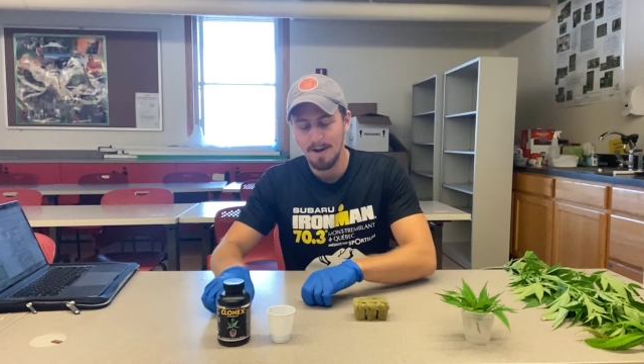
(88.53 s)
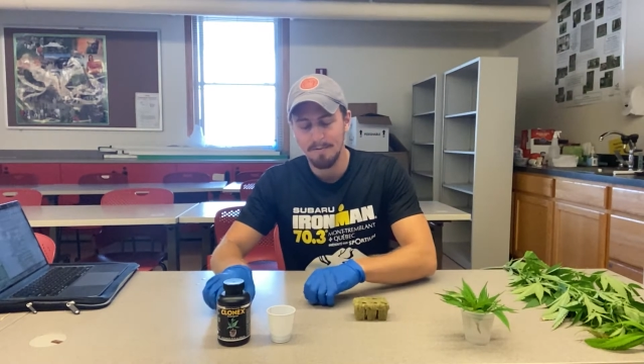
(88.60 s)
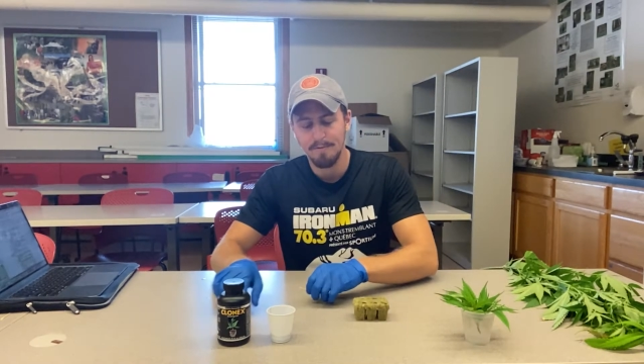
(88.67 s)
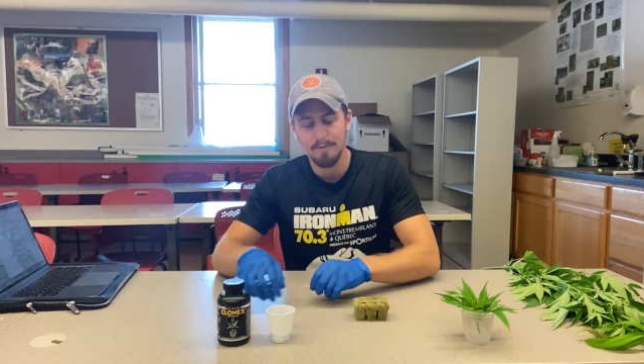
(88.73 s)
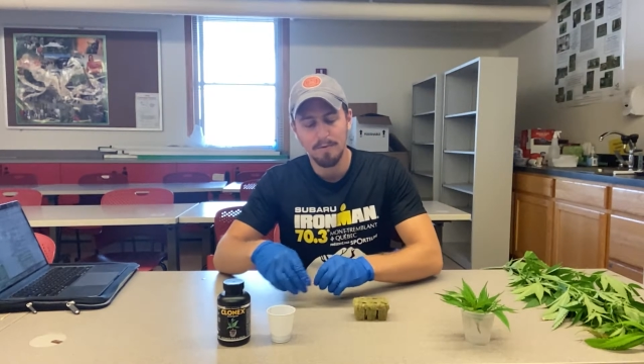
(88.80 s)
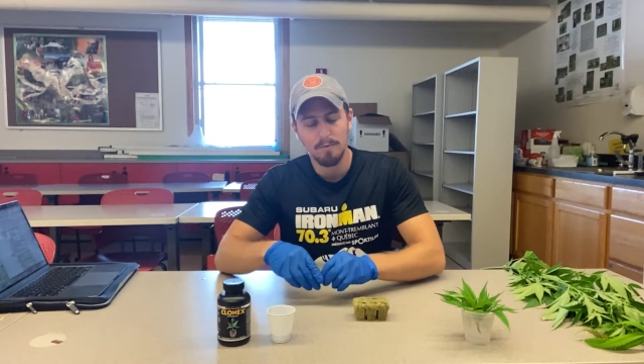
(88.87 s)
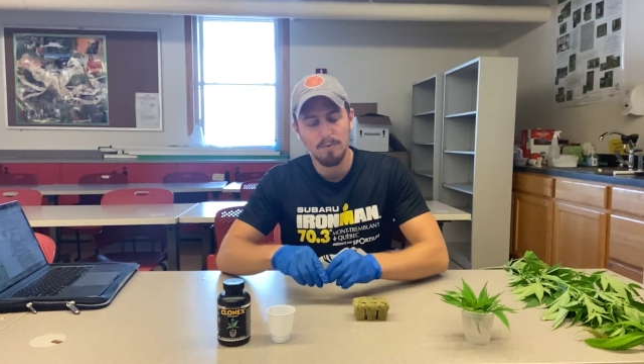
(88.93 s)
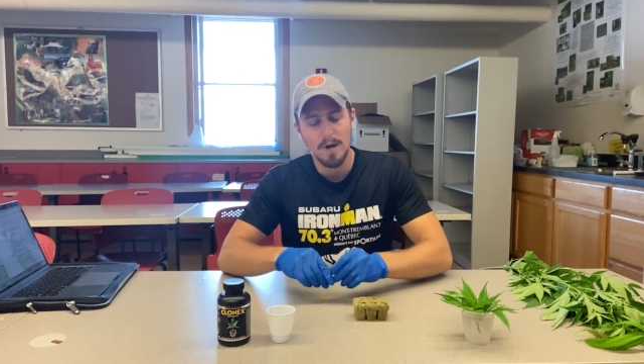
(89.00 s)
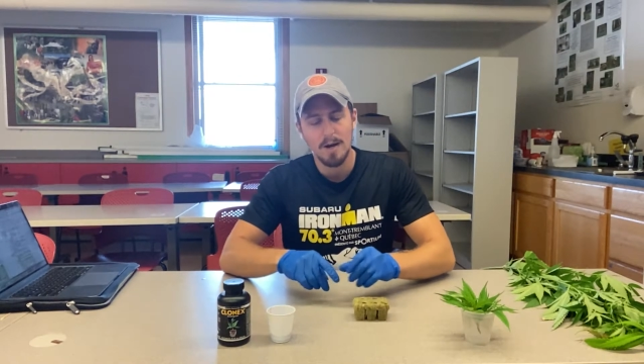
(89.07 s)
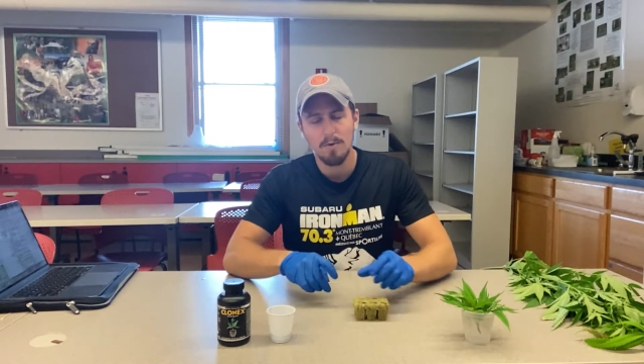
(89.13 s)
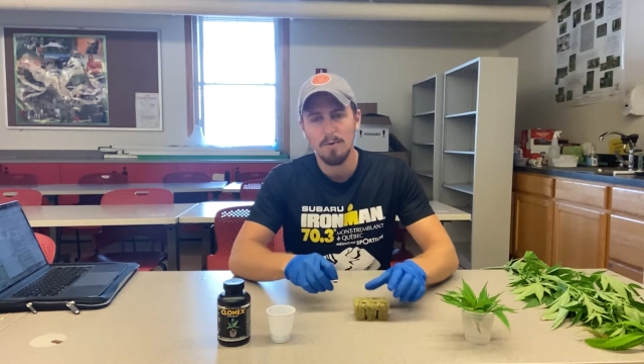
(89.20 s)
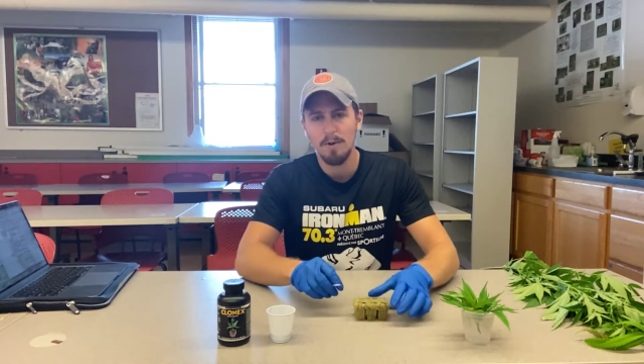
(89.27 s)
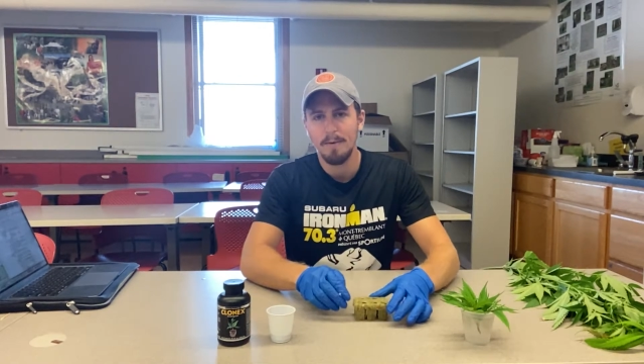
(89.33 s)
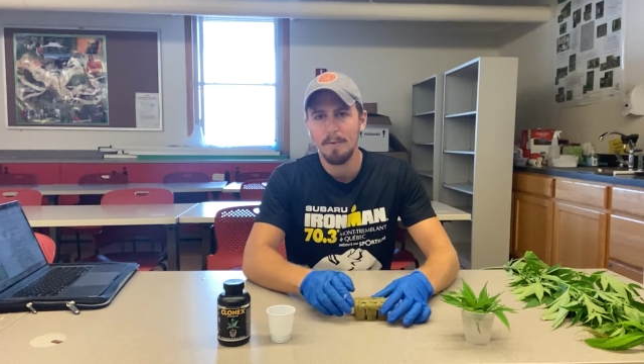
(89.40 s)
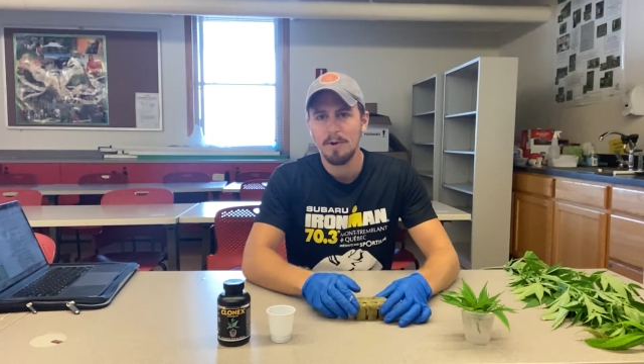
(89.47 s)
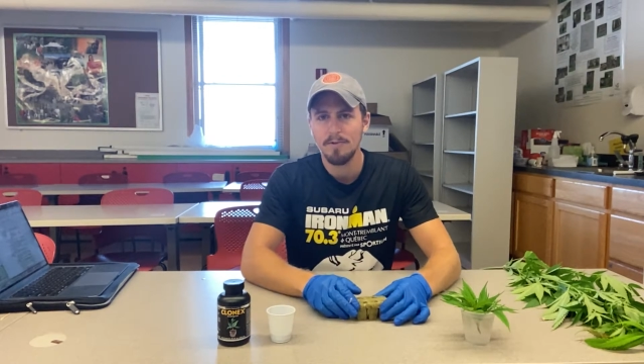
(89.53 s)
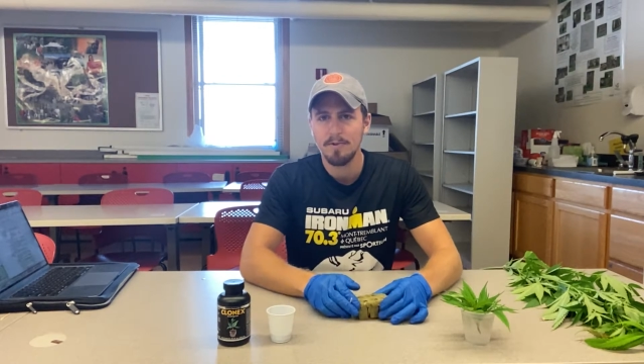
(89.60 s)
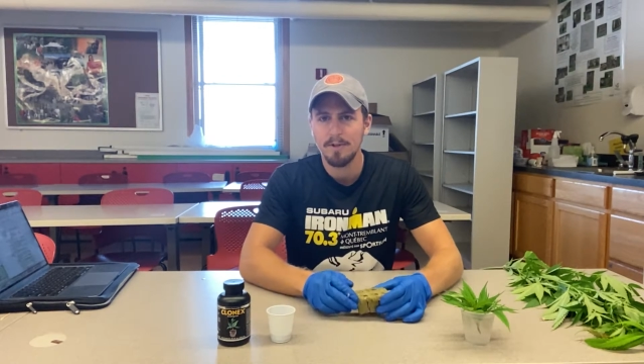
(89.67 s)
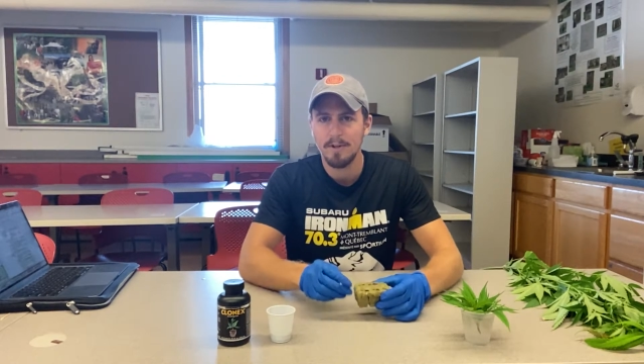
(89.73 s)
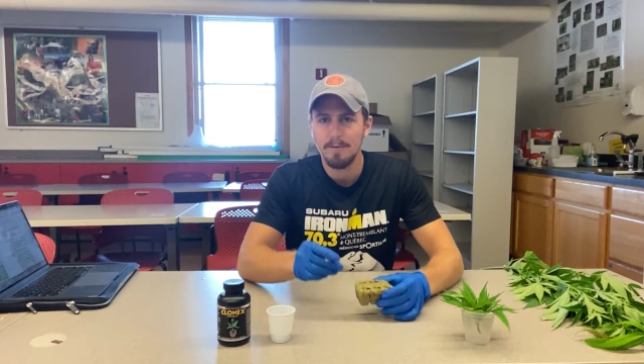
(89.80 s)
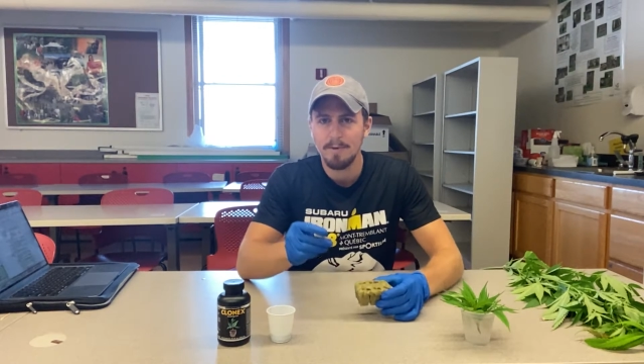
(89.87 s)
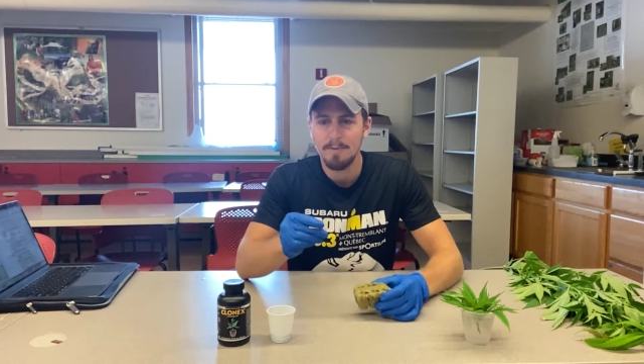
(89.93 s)
For the rock wool, I'm
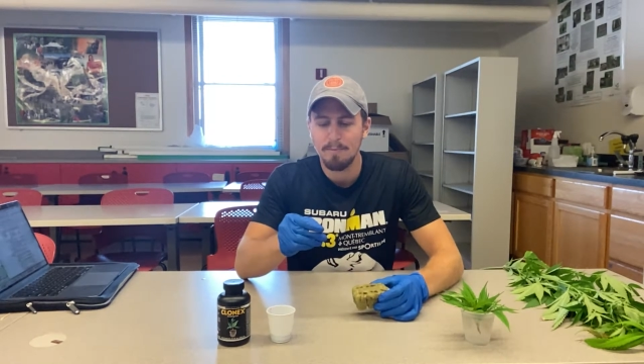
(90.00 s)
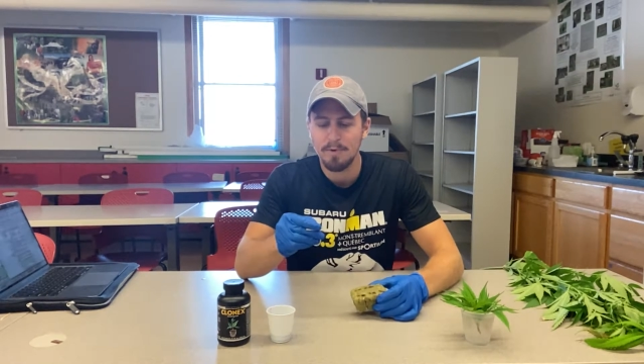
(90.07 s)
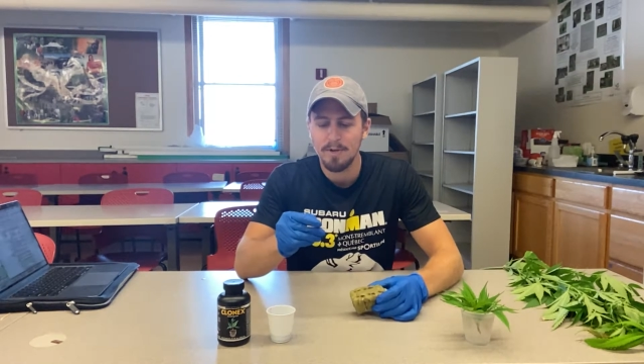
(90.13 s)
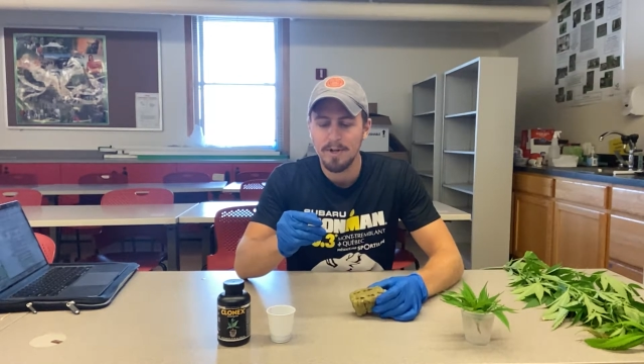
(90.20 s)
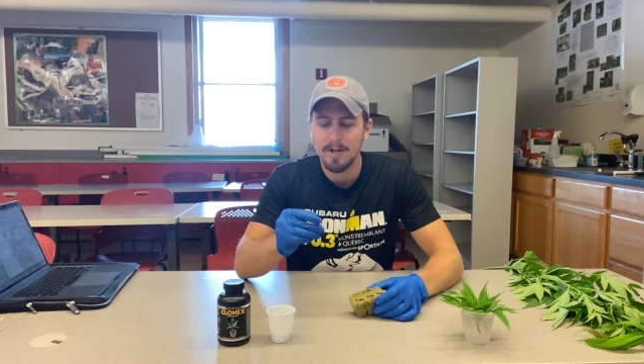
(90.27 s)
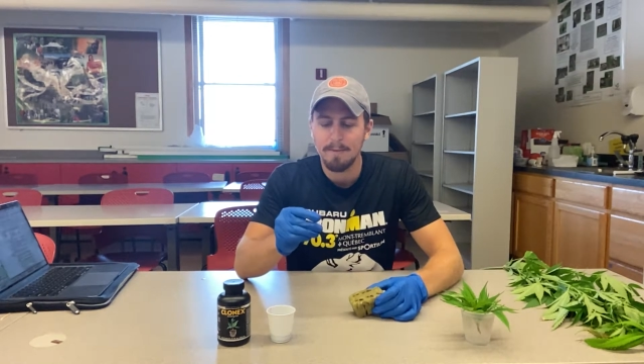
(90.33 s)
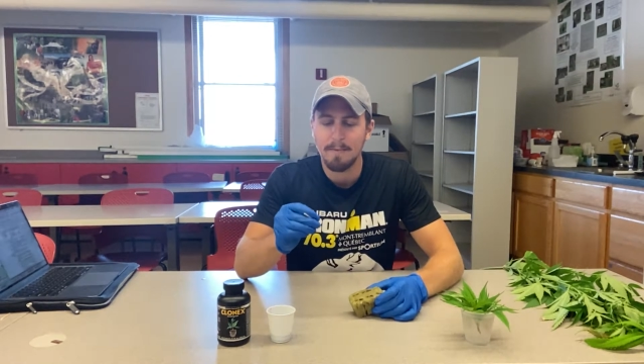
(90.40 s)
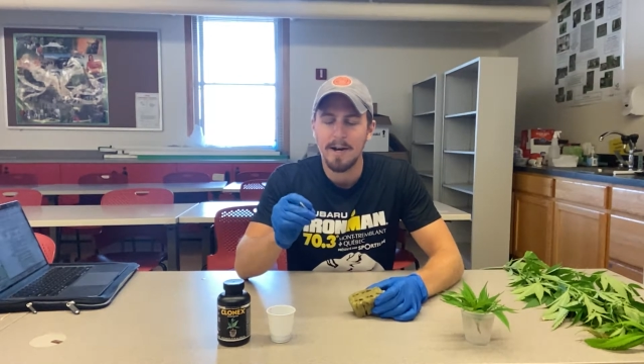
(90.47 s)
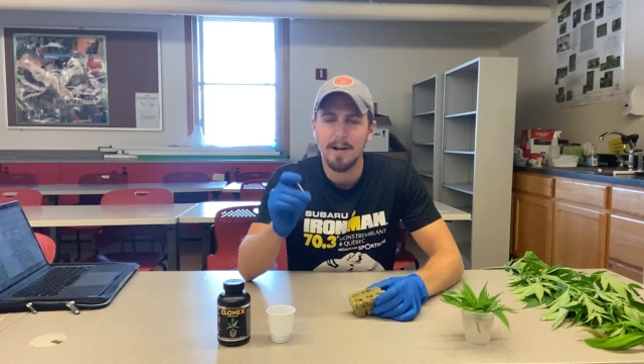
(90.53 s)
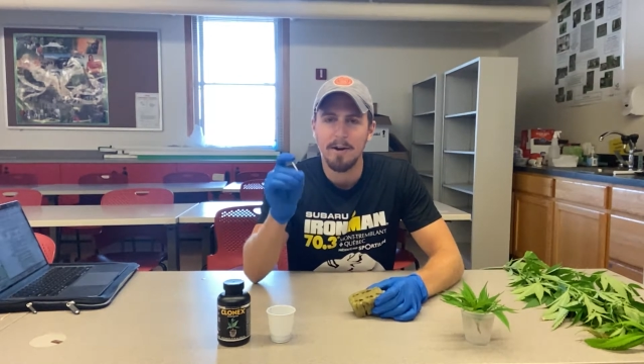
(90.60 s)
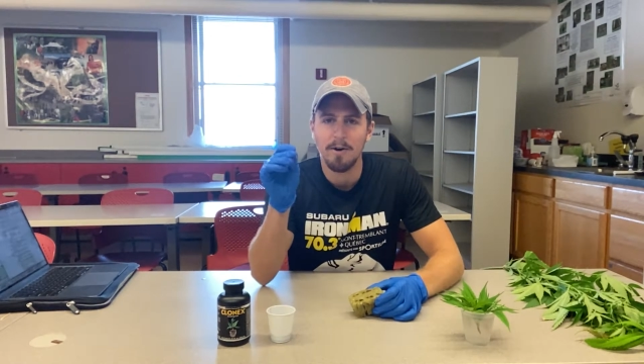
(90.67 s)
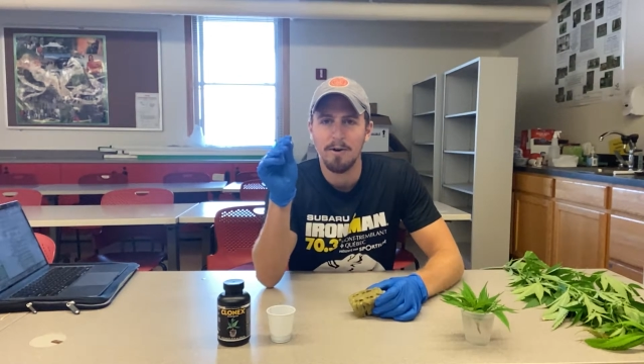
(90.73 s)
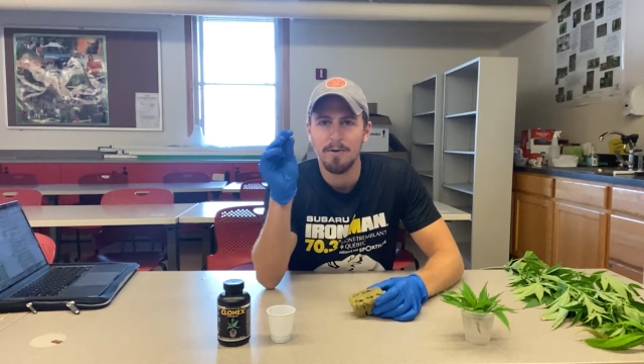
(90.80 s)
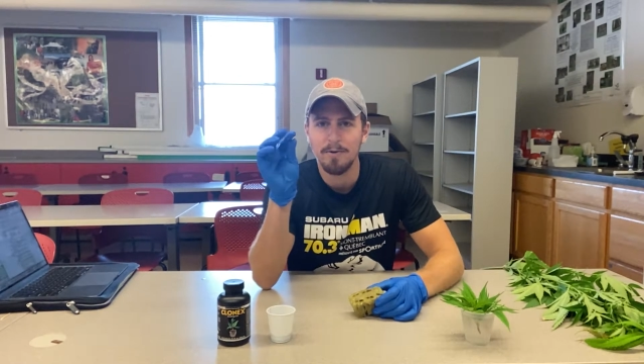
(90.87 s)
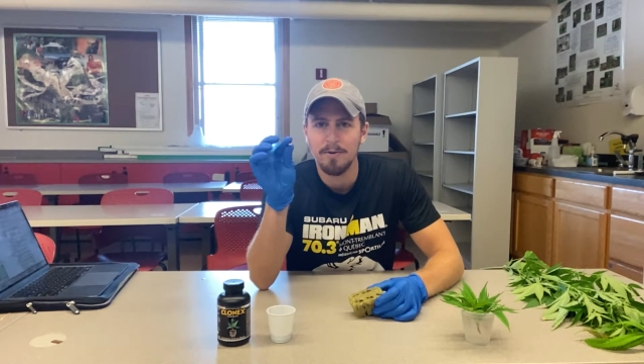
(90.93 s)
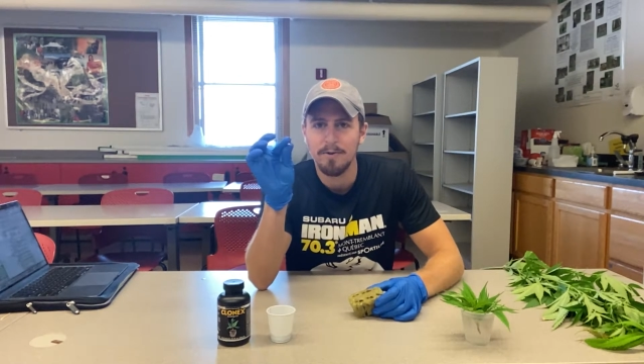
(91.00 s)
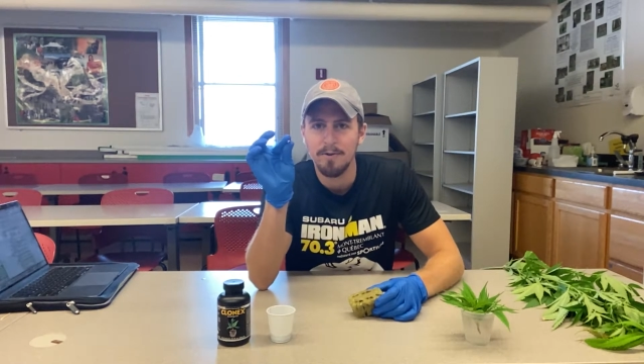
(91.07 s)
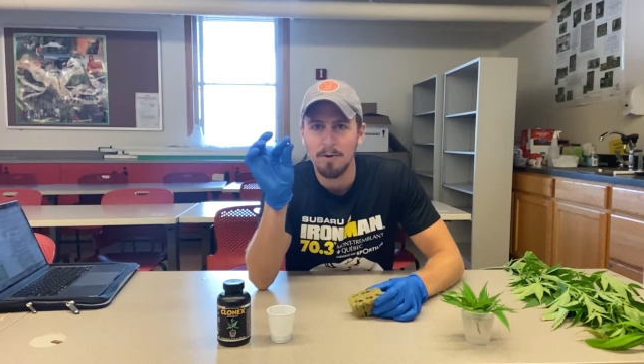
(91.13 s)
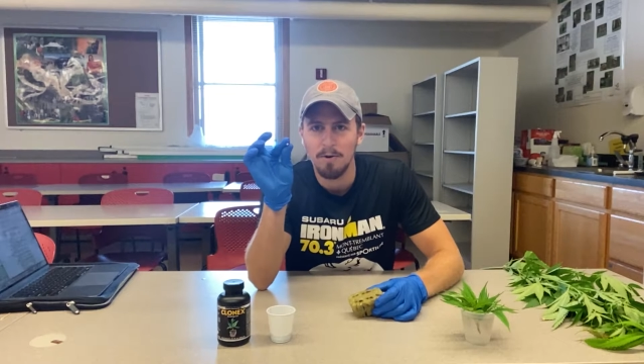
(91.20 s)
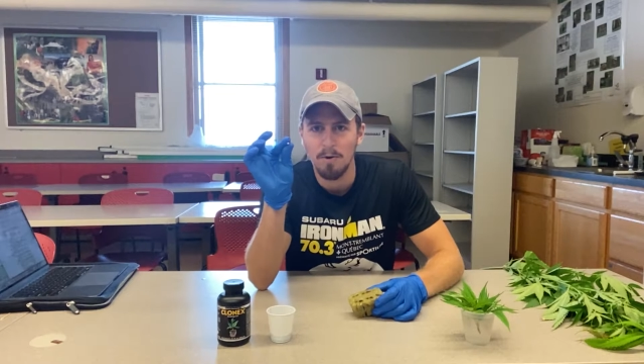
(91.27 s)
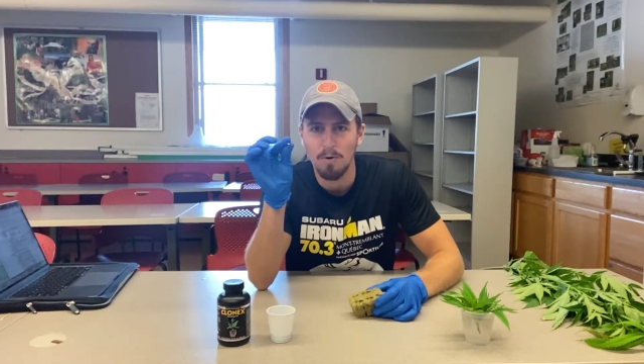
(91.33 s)
also going to be putting my own